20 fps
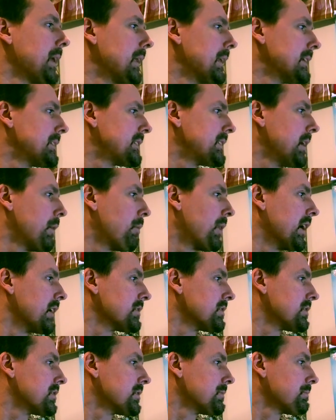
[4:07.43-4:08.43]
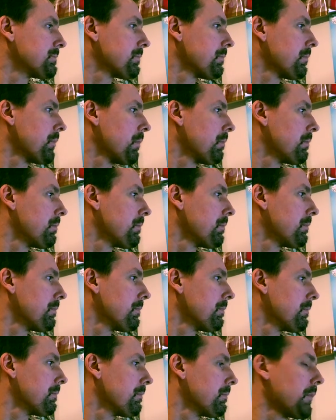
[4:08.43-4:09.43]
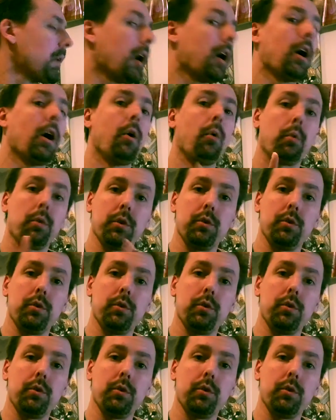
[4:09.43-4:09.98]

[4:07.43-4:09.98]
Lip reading: Let's see what else. Oh,